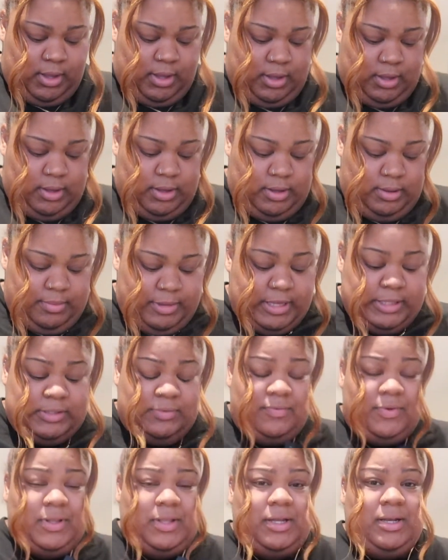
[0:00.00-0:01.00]
Um, it's
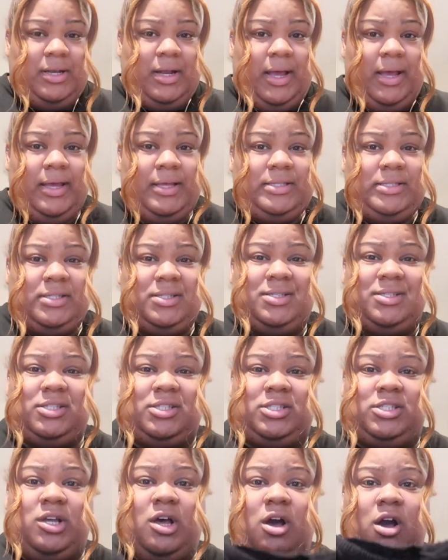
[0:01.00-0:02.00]
really nice. It's
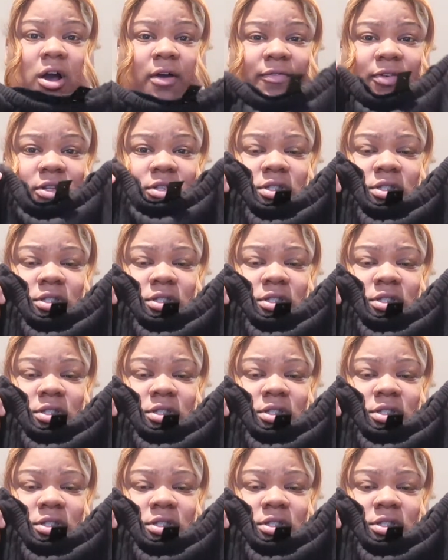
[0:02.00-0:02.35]
soft.